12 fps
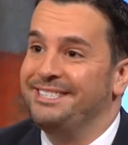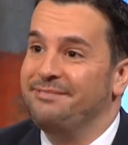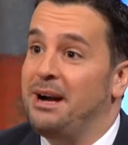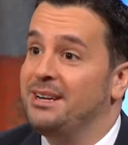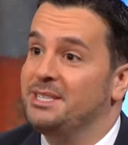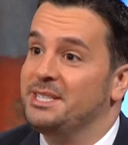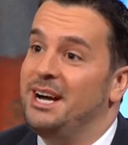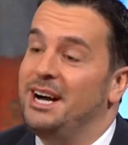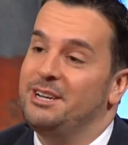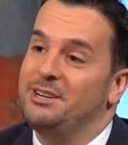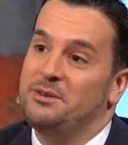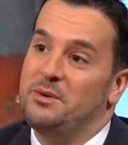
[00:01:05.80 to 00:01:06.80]

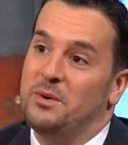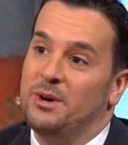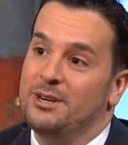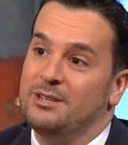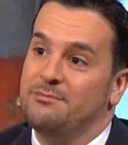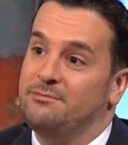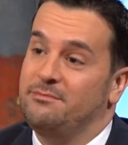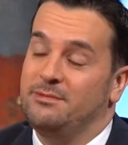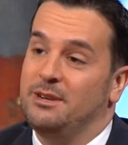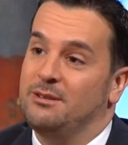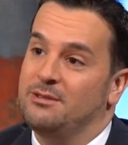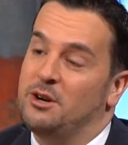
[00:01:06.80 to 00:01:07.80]
Pakistan or
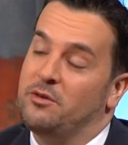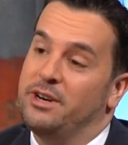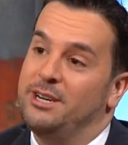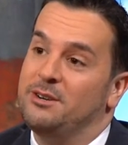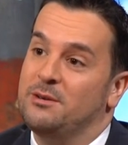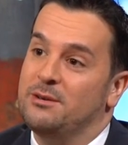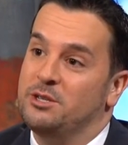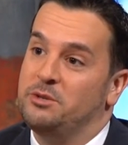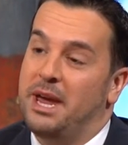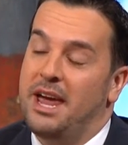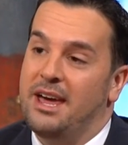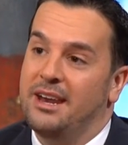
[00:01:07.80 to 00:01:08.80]
Korea or
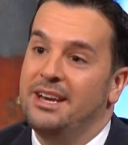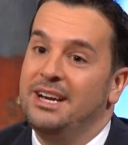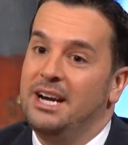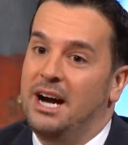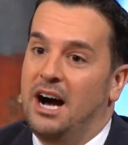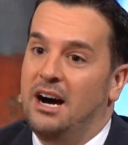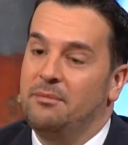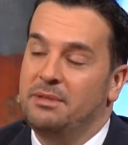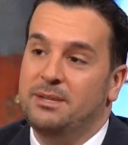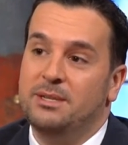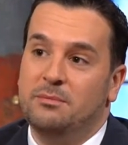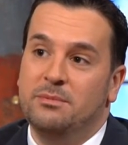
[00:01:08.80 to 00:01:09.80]
Japan,
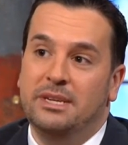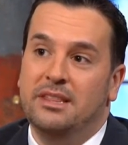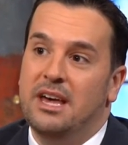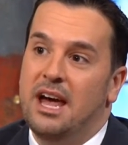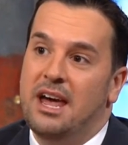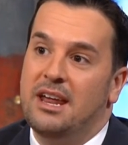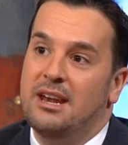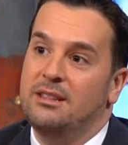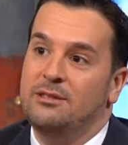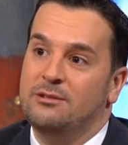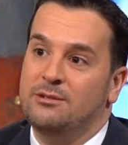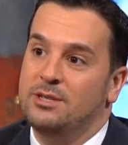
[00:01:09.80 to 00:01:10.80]
that doesn't mean that
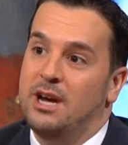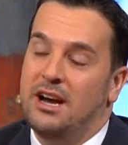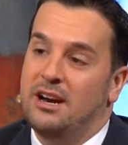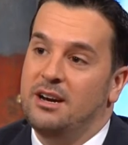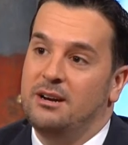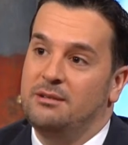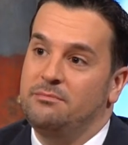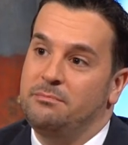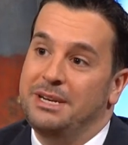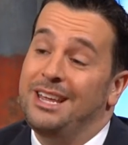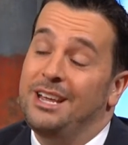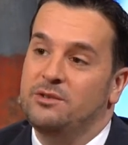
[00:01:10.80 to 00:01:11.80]
there's not
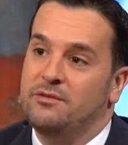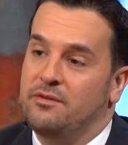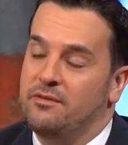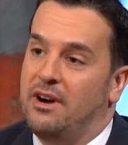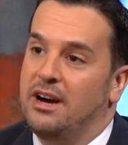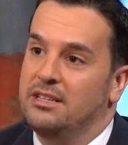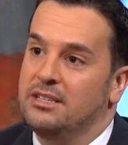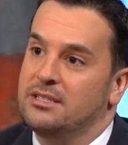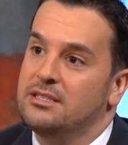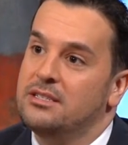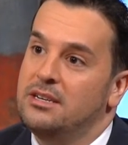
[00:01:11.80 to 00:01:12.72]
potential for violence.